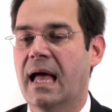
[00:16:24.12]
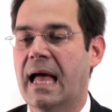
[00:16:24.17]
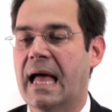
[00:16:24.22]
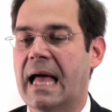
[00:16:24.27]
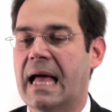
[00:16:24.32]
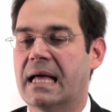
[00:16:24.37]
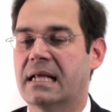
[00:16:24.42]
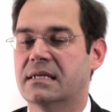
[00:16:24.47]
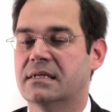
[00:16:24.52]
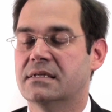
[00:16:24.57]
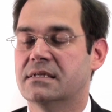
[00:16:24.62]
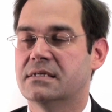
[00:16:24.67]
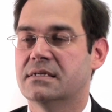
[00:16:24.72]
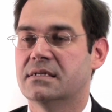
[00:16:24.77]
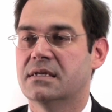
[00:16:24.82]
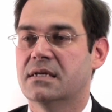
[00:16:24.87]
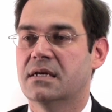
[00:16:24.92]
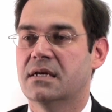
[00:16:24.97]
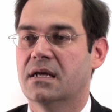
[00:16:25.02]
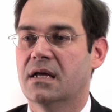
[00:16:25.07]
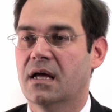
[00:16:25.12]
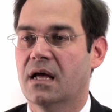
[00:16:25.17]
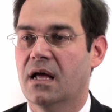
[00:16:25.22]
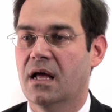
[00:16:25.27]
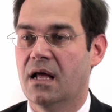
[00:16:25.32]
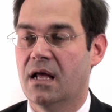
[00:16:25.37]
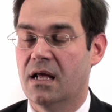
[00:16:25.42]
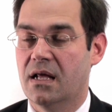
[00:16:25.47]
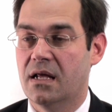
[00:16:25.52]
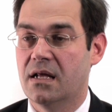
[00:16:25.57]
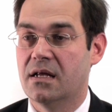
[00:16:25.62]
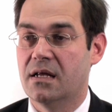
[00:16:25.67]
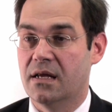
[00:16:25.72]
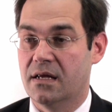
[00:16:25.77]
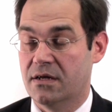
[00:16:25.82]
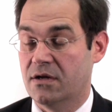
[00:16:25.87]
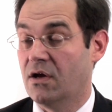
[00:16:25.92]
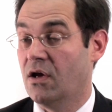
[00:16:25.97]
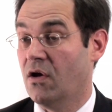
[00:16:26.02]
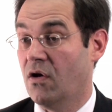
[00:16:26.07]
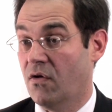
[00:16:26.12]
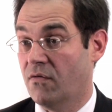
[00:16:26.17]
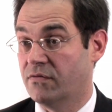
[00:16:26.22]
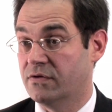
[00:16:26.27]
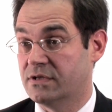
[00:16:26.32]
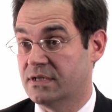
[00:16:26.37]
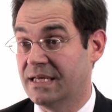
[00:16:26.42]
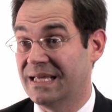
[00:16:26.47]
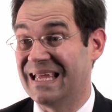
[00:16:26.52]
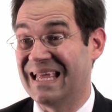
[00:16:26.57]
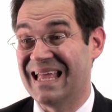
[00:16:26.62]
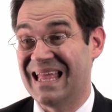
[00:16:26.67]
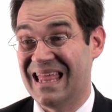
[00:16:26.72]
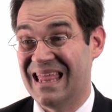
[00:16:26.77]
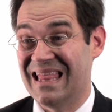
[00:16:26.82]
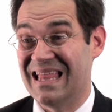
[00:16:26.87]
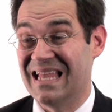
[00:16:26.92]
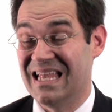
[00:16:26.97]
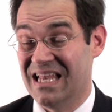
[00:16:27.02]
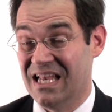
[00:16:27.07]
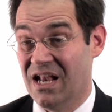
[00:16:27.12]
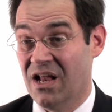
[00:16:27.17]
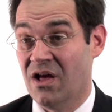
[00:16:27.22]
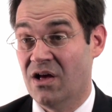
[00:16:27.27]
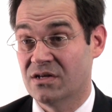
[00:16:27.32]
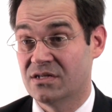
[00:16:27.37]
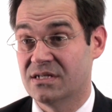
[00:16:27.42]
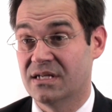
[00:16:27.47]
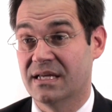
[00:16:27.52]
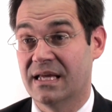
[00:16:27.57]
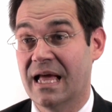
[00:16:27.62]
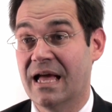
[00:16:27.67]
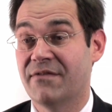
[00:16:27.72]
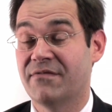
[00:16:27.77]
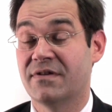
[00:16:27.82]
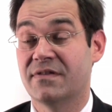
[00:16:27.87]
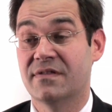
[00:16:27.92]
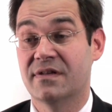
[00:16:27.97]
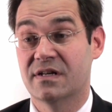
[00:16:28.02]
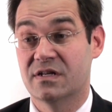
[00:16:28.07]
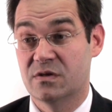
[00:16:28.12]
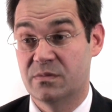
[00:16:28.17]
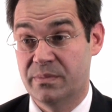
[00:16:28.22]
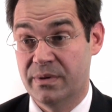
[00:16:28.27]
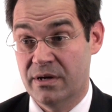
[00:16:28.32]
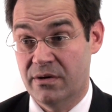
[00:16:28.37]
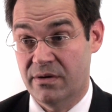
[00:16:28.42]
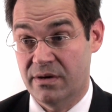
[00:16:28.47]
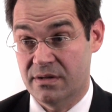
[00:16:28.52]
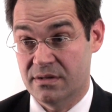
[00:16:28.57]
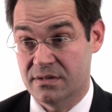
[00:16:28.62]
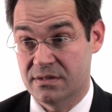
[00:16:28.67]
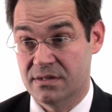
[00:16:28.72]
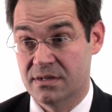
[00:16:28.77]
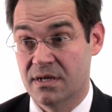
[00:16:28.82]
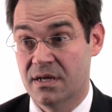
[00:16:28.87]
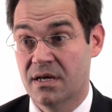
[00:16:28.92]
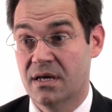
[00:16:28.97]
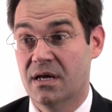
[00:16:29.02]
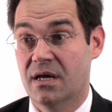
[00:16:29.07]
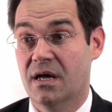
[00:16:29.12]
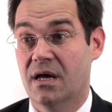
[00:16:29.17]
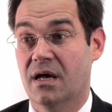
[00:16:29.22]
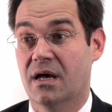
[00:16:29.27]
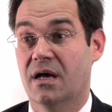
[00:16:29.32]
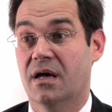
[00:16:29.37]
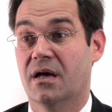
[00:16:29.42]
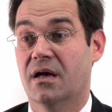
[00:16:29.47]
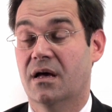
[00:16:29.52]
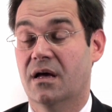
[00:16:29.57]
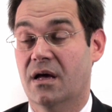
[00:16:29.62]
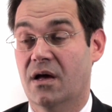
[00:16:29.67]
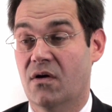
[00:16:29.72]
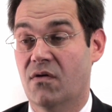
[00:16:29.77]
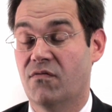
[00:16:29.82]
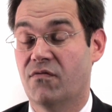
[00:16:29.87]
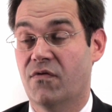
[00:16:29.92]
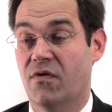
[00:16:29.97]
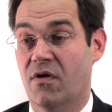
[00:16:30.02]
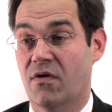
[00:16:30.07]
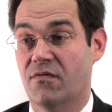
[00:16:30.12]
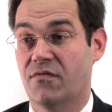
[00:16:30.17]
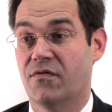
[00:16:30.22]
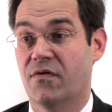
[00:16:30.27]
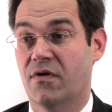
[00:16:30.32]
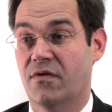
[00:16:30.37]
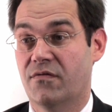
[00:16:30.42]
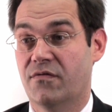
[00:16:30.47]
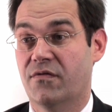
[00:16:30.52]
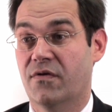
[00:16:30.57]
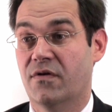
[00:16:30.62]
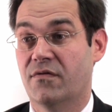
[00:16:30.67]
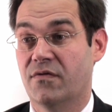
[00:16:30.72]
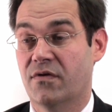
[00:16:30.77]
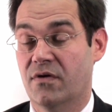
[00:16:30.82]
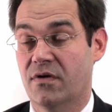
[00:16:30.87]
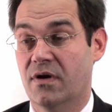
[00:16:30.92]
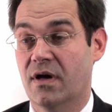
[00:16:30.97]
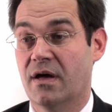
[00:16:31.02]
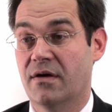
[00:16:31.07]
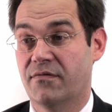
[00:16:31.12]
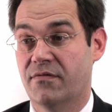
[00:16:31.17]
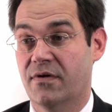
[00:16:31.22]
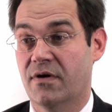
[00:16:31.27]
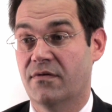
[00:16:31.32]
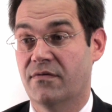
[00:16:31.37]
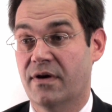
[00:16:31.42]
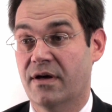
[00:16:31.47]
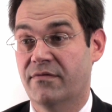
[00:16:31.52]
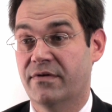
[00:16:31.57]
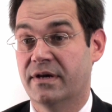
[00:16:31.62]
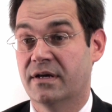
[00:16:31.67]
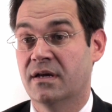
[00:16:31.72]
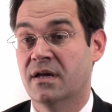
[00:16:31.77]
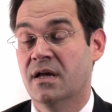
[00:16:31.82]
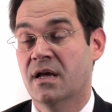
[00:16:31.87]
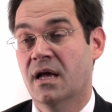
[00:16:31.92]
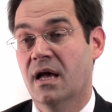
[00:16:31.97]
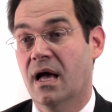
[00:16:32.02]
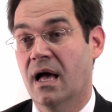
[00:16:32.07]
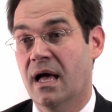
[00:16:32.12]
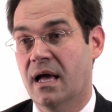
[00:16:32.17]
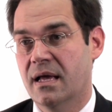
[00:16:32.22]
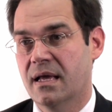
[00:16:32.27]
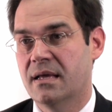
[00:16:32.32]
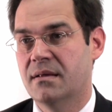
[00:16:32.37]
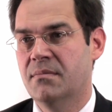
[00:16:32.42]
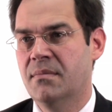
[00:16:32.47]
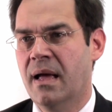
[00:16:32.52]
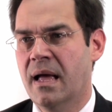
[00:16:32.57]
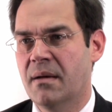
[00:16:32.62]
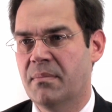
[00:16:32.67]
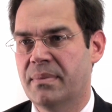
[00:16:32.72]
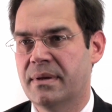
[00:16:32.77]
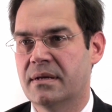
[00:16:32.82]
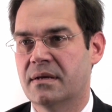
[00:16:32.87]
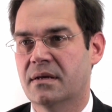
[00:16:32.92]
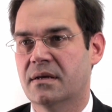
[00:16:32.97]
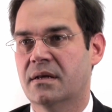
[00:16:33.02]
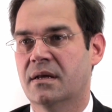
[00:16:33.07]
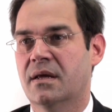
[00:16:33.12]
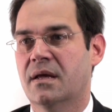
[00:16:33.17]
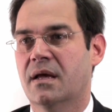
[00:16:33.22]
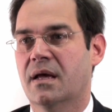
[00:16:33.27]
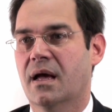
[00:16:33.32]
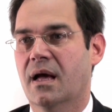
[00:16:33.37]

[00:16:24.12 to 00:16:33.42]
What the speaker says: and obviously, and lastly, having the experience of having, in my opinion,